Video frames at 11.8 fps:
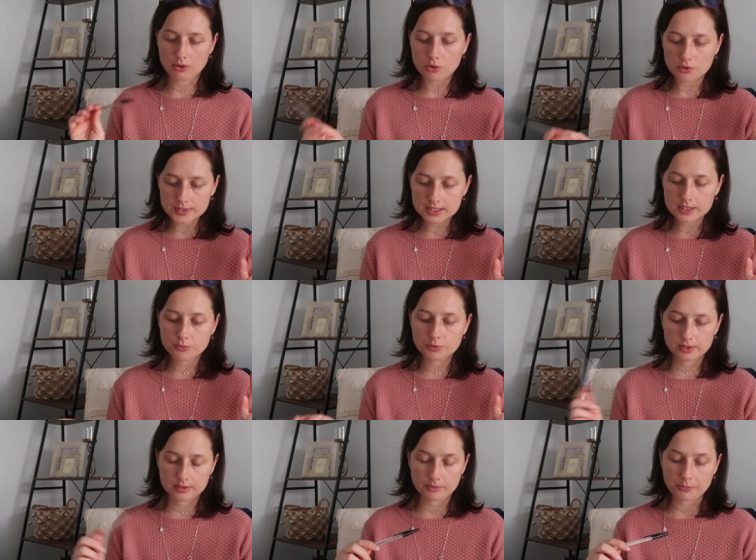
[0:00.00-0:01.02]
courses
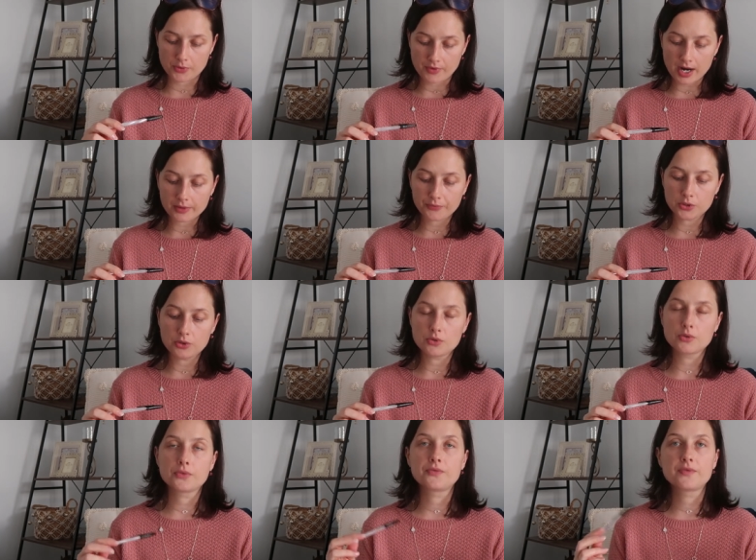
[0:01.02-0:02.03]
would provide for
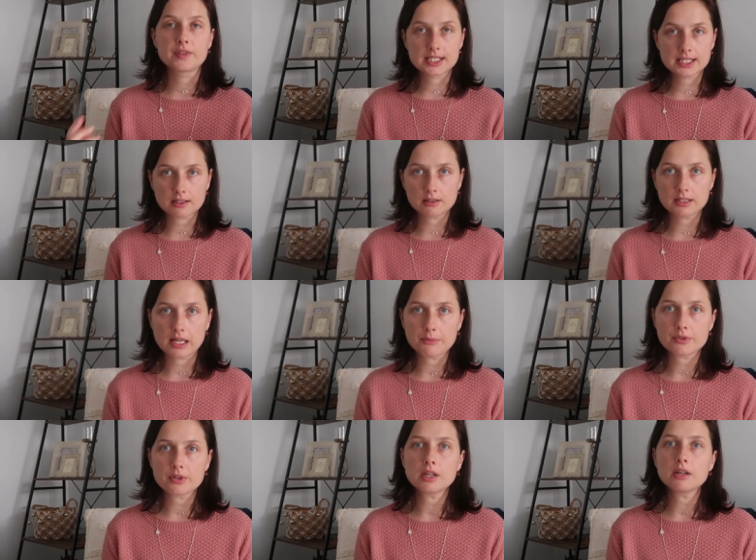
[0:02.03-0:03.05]
you physical
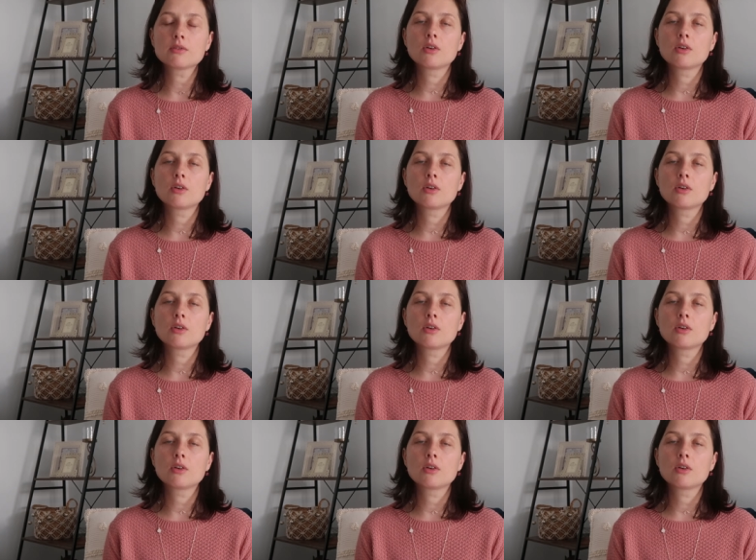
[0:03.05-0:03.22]
library,